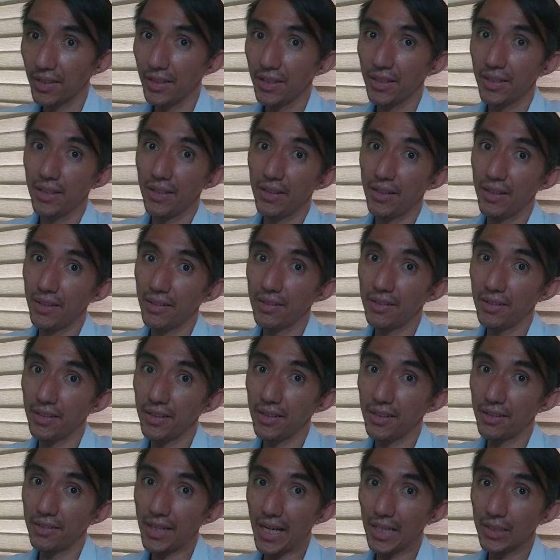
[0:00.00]
This
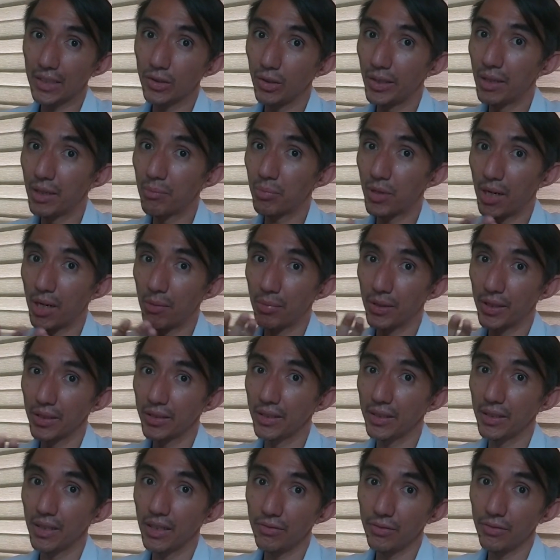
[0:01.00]
is actually a
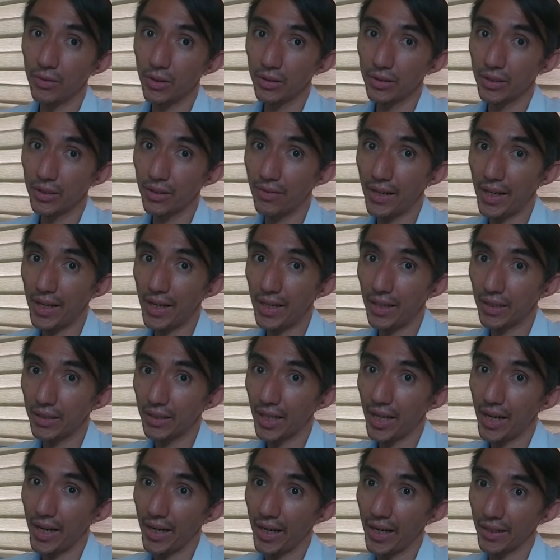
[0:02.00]
property of ultraviolet
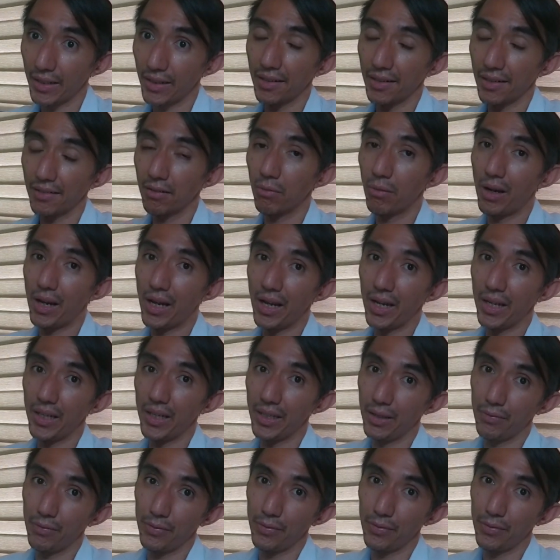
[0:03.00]
light. That's why
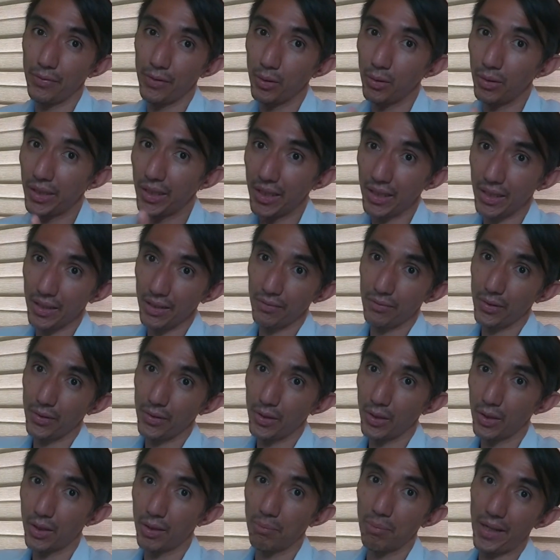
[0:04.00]
if you leave
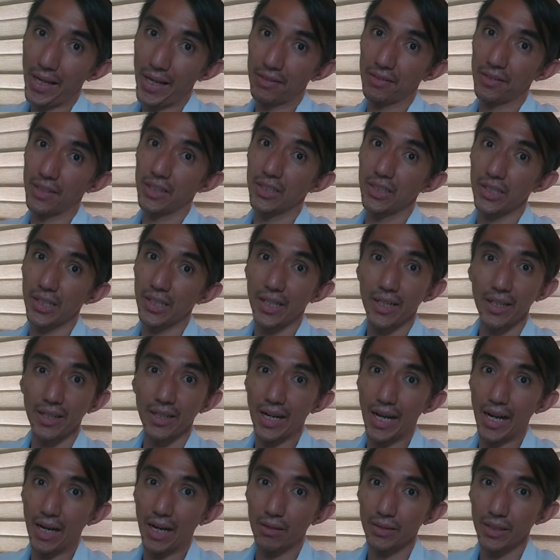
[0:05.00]
your plastic chair
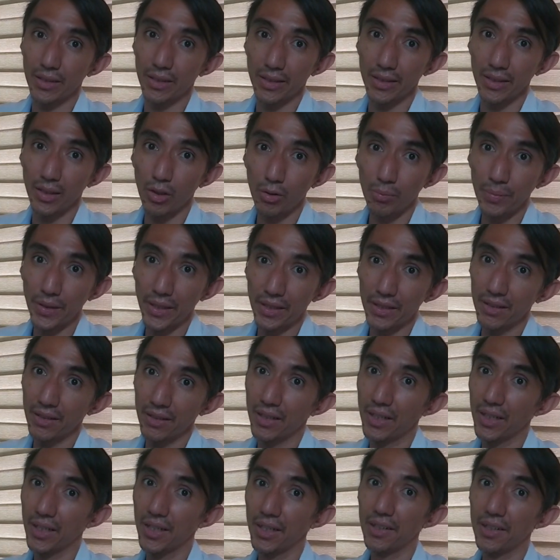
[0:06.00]
out in the open
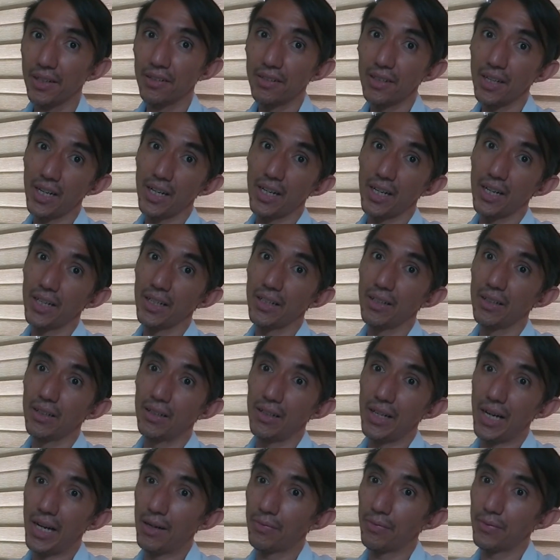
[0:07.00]
sun, no,
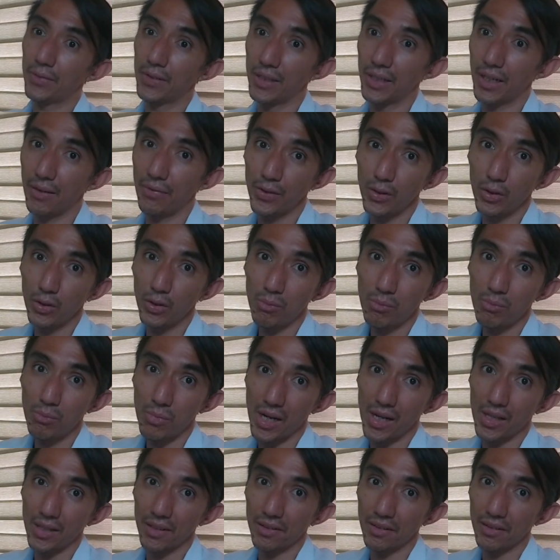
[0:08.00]
after a few
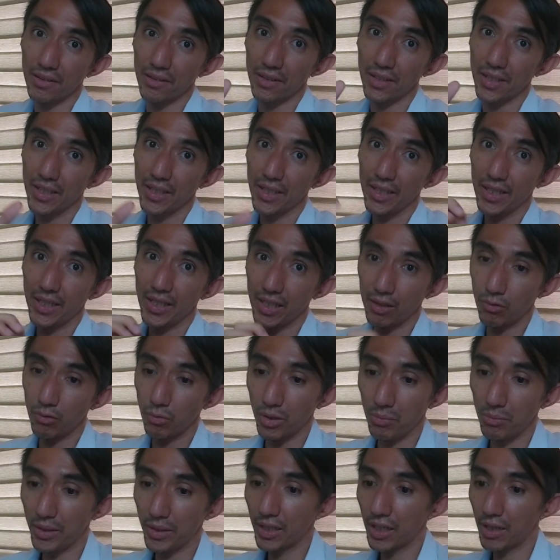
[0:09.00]
months, it will
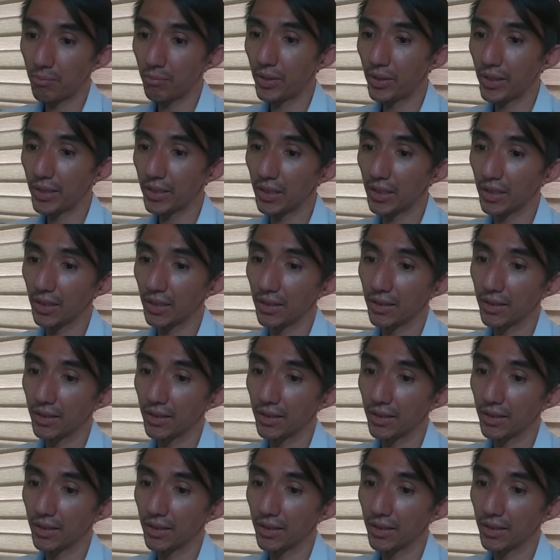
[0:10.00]
become brittle.